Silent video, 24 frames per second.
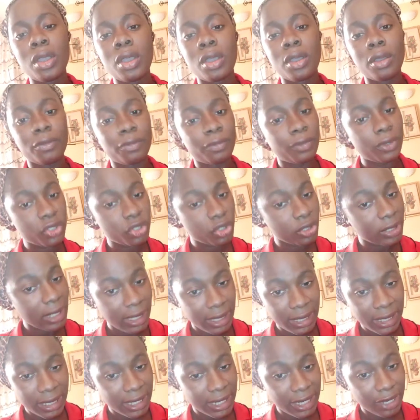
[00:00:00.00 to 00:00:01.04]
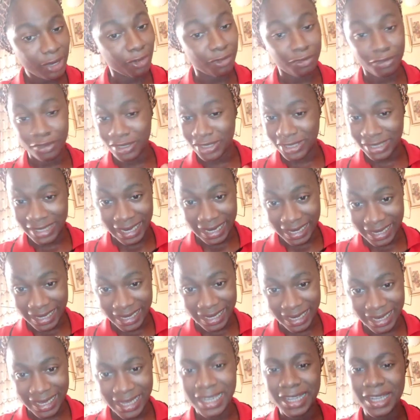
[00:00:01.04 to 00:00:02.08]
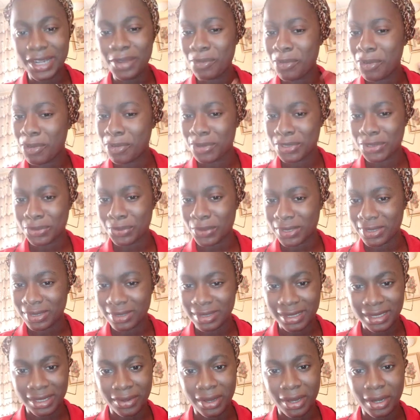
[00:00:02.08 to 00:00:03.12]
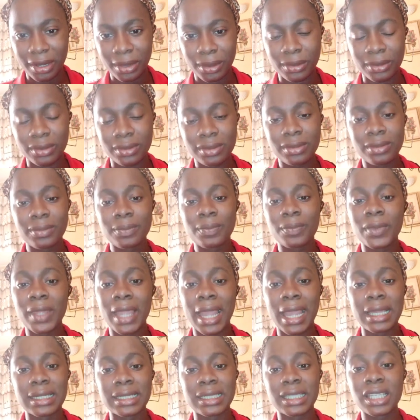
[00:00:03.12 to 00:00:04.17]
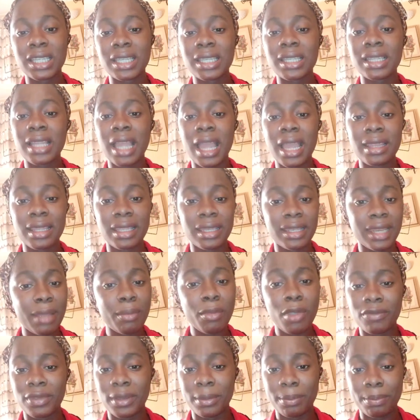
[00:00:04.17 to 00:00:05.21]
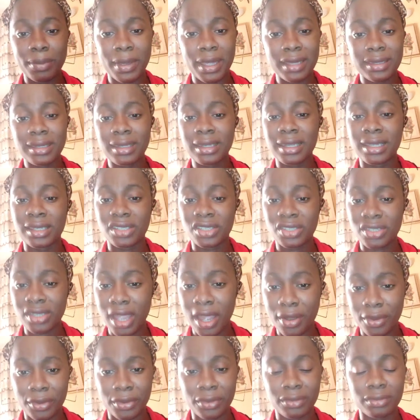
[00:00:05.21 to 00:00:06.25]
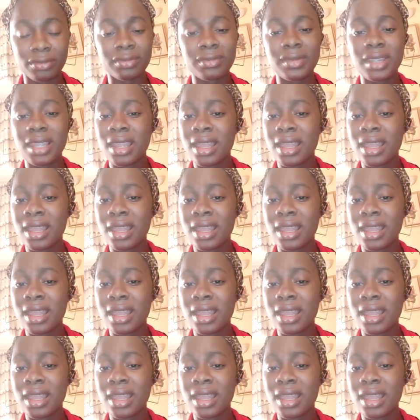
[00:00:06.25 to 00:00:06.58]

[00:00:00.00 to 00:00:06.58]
Unfortunately or fortunately, Liquorose wasn't around, and the name of the person is Sharon.